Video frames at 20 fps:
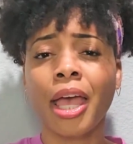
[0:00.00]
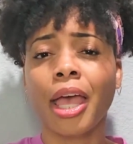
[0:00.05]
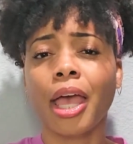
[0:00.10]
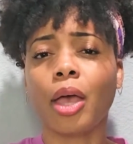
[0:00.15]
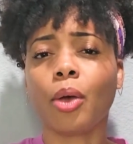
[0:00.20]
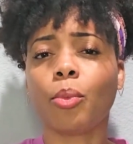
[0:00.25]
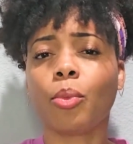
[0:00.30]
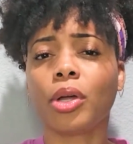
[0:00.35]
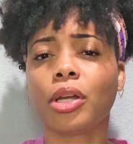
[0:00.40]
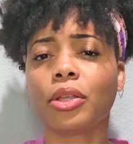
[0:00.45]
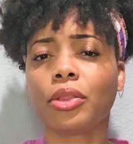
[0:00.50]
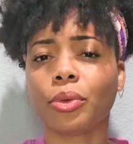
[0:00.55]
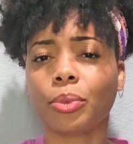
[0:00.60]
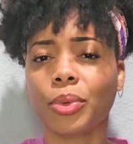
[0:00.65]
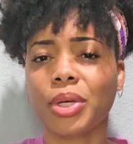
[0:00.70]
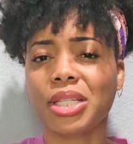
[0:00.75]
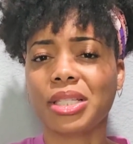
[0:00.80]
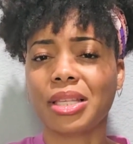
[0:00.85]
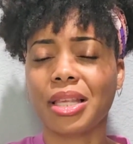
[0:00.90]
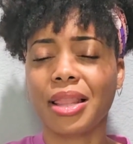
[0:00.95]
And one of the
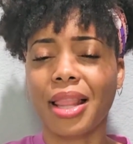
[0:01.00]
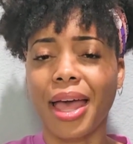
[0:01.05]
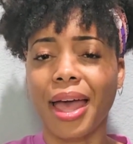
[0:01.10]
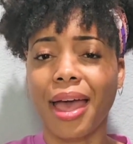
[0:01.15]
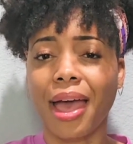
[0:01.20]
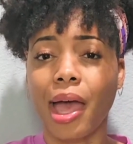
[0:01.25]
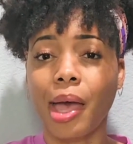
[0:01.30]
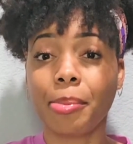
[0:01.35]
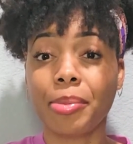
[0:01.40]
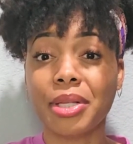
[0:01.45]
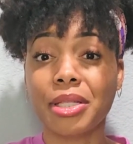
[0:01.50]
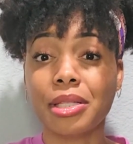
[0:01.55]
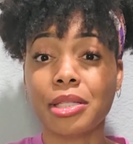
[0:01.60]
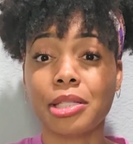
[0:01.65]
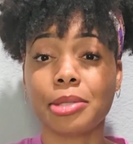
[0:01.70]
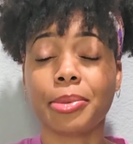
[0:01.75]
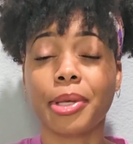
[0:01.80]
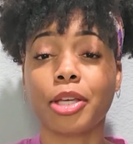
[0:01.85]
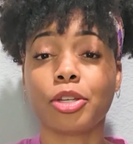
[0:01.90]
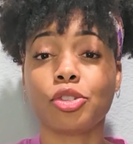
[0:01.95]
reasons that happens
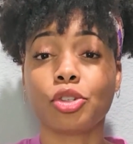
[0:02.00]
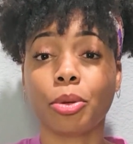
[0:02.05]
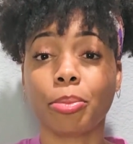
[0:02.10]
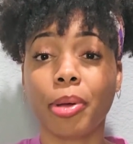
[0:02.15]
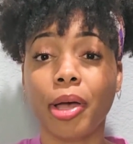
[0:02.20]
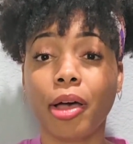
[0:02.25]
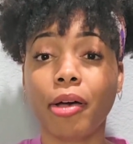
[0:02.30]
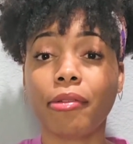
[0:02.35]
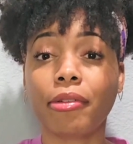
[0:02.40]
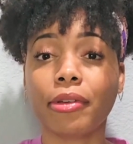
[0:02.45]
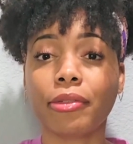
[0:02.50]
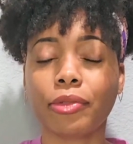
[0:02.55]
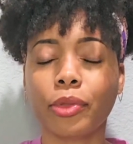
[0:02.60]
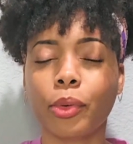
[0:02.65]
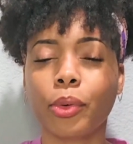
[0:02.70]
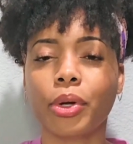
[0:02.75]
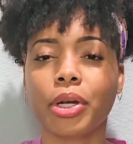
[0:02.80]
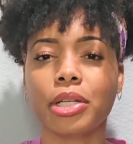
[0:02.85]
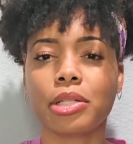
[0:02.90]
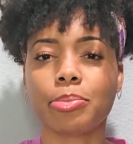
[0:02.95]
is because your pelvic
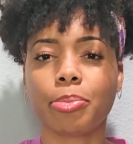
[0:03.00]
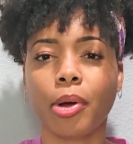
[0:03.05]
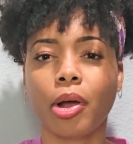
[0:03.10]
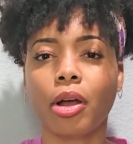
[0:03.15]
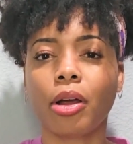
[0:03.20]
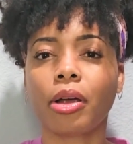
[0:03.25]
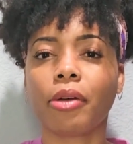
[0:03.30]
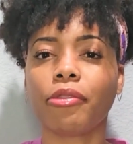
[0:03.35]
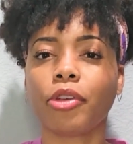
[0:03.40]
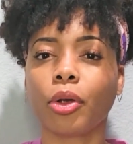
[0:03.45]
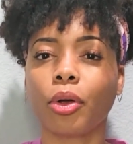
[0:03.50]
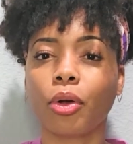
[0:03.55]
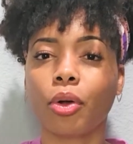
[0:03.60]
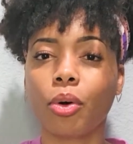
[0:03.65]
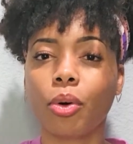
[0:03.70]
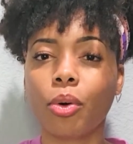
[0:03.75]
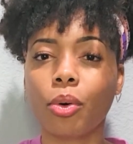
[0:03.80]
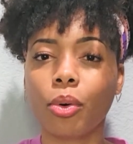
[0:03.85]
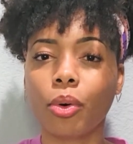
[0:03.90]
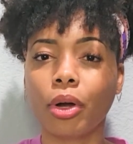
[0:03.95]
floor is part of your
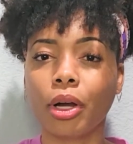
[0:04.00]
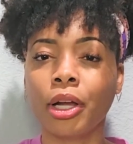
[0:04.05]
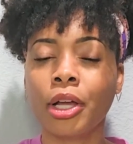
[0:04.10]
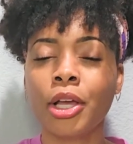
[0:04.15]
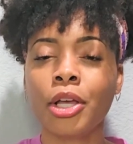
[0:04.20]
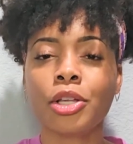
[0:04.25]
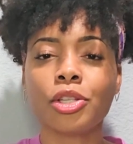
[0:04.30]
core.